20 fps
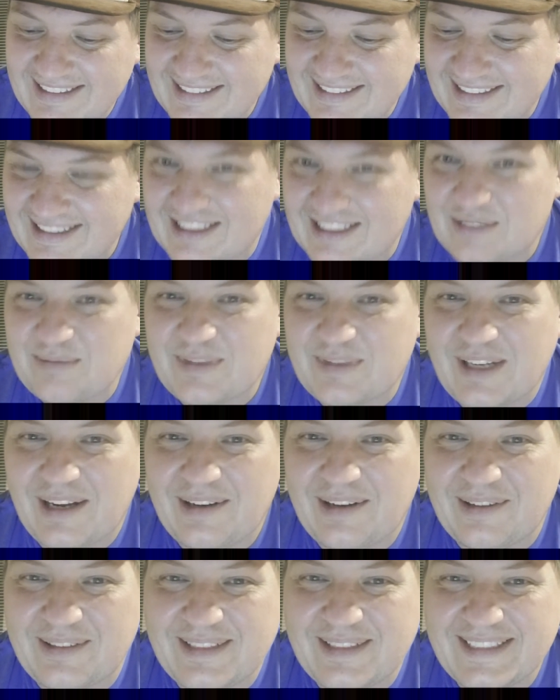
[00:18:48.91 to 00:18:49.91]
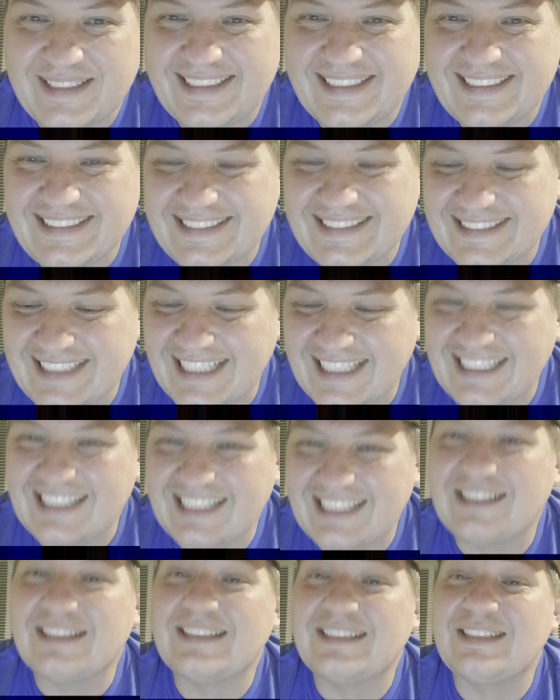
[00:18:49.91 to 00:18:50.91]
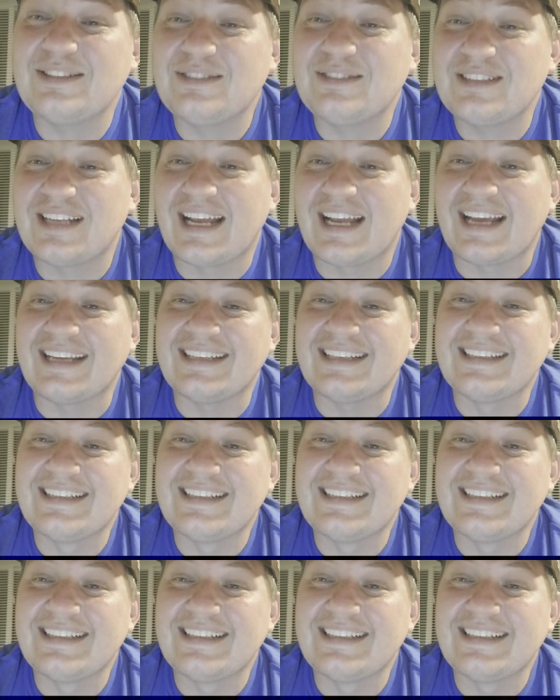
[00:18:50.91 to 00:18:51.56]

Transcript: Look at them go. They did good too tonight.